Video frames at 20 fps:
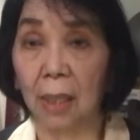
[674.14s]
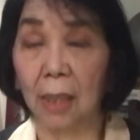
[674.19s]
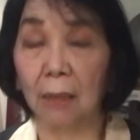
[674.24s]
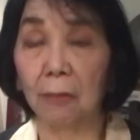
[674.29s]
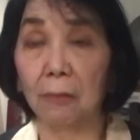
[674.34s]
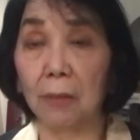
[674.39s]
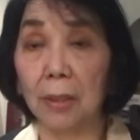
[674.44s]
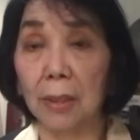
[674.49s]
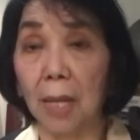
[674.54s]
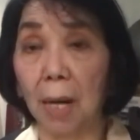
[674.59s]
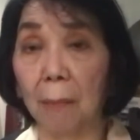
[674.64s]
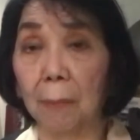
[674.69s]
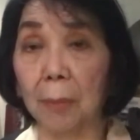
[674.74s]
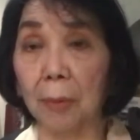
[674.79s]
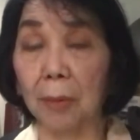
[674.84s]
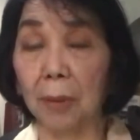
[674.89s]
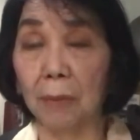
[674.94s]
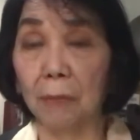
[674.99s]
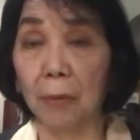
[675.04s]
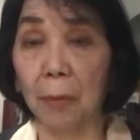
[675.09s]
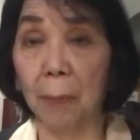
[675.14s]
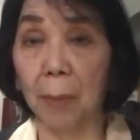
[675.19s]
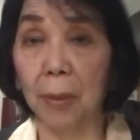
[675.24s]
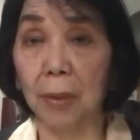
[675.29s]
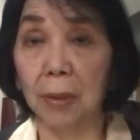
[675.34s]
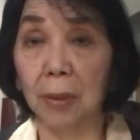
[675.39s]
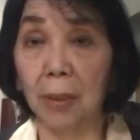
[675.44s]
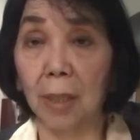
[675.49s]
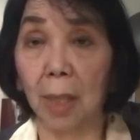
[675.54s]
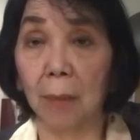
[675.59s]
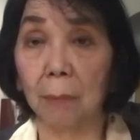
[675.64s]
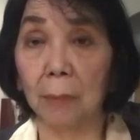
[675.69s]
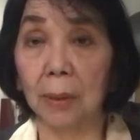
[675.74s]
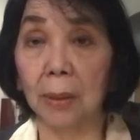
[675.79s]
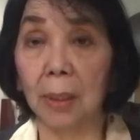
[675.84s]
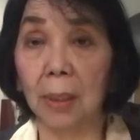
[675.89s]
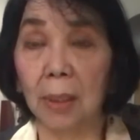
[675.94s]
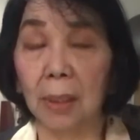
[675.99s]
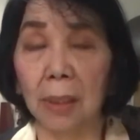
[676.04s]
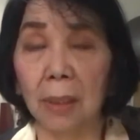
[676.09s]
For example, if the patient comes
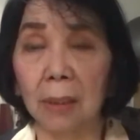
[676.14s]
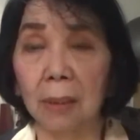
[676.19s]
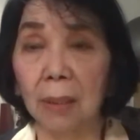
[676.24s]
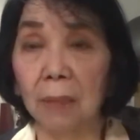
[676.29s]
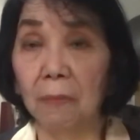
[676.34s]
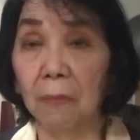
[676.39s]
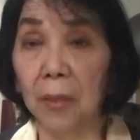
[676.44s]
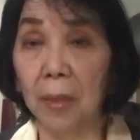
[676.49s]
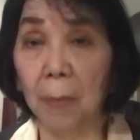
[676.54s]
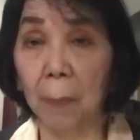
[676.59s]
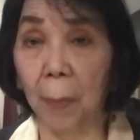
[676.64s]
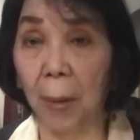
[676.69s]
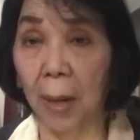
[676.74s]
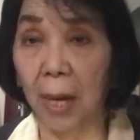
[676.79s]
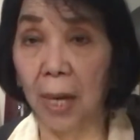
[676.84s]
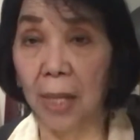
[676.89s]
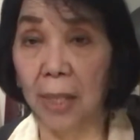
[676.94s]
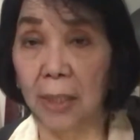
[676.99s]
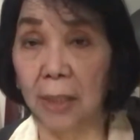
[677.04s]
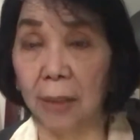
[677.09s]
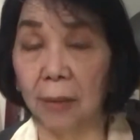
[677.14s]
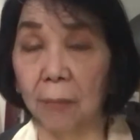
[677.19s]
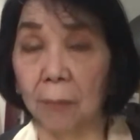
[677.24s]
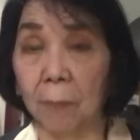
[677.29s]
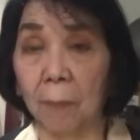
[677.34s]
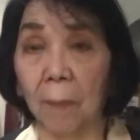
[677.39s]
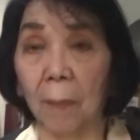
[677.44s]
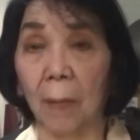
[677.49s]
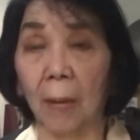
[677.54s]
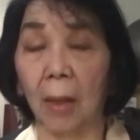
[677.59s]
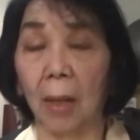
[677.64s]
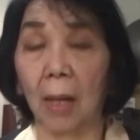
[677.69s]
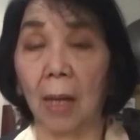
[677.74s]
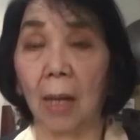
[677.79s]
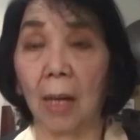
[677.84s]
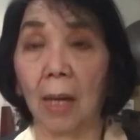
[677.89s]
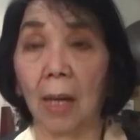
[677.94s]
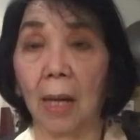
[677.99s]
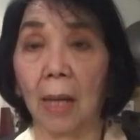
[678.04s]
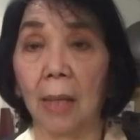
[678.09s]
in severe pain
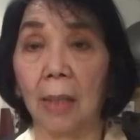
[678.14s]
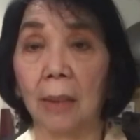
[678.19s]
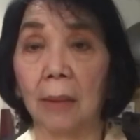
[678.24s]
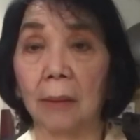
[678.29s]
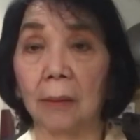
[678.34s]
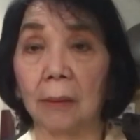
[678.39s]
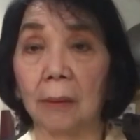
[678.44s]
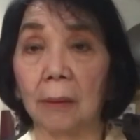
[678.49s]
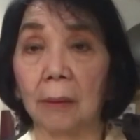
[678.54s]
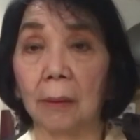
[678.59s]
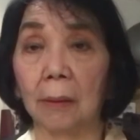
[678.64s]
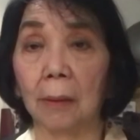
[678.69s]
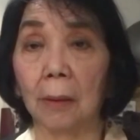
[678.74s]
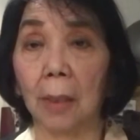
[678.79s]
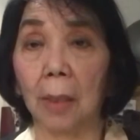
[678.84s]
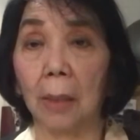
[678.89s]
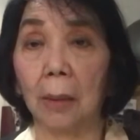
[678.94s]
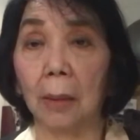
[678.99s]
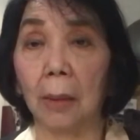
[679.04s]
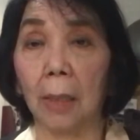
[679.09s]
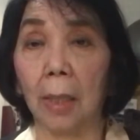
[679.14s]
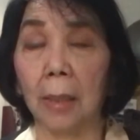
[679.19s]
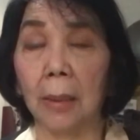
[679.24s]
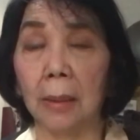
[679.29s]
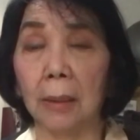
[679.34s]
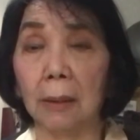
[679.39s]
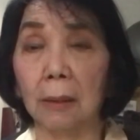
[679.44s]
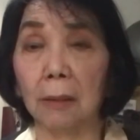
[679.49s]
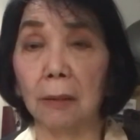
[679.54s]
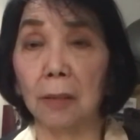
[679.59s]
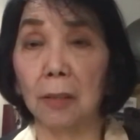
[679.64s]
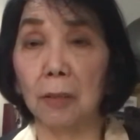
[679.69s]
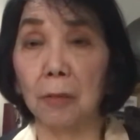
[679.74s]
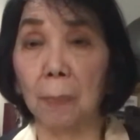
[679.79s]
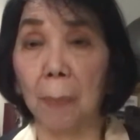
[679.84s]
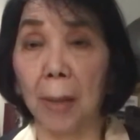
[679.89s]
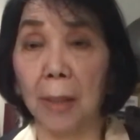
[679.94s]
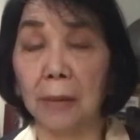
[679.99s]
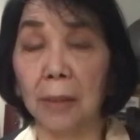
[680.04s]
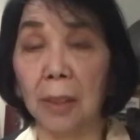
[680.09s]
and it's
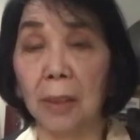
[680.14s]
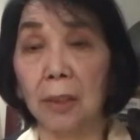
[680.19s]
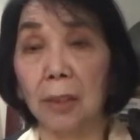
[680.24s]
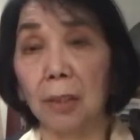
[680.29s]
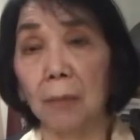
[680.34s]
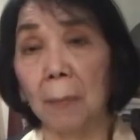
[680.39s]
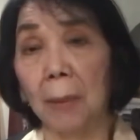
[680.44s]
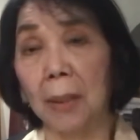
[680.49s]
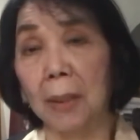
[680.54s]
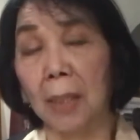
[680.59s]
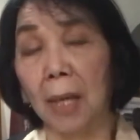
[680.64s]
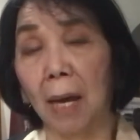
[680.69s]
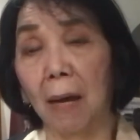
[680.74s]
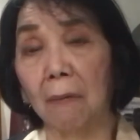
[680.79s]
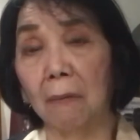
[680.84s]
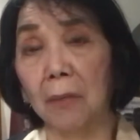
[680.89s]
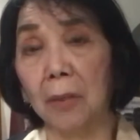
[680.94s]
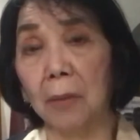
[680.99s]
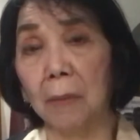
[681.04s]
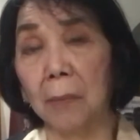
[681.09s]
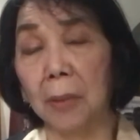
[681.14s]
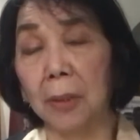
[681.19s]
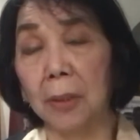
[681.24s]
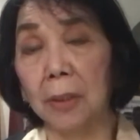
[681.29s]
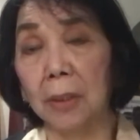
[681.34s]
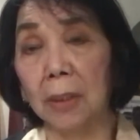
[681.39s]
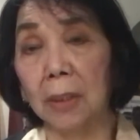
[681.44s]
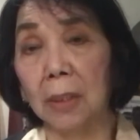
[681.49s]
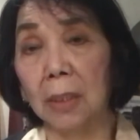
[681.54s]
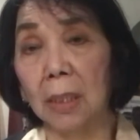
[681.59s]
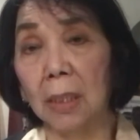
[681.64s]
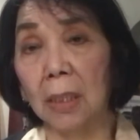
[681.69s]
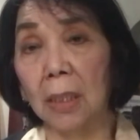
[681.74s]
suspected she might have an emergency